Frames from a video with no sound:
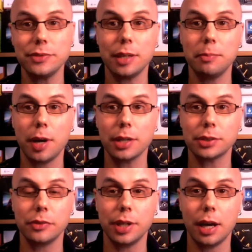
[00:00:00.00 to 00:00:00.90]
$10
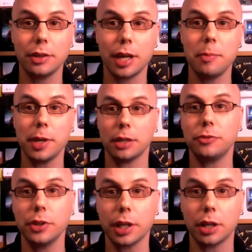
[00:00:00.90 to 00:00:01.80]
every now and then and make it
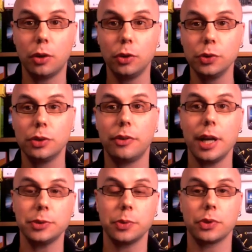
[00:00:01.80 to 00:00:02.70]
feel like a whole new
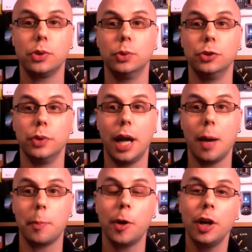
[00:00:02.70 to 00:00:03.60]
device with a cool new app.